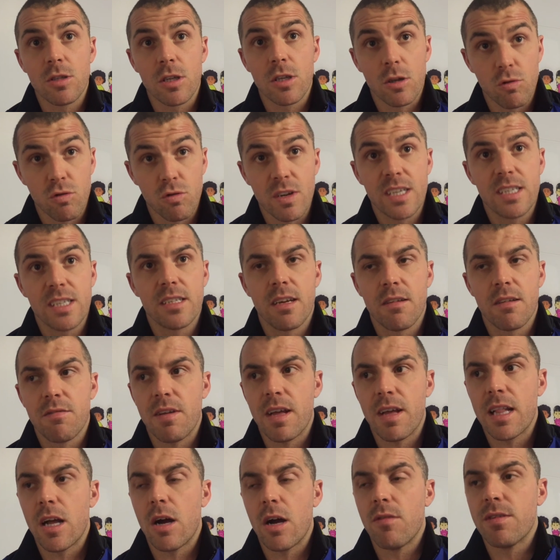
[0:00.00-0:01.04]
It's increased, and I
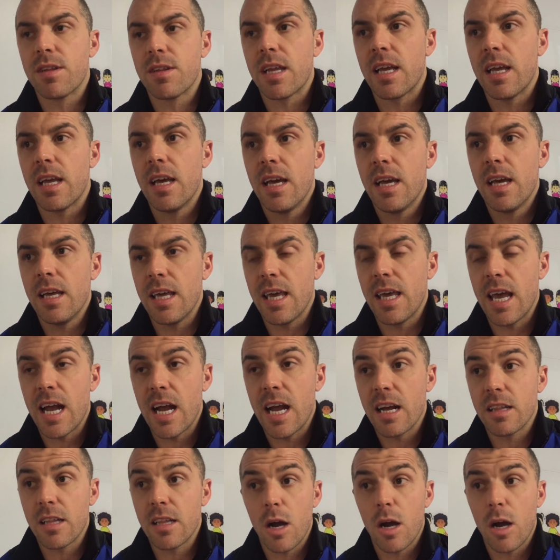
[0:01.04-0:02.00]
feel, over the year.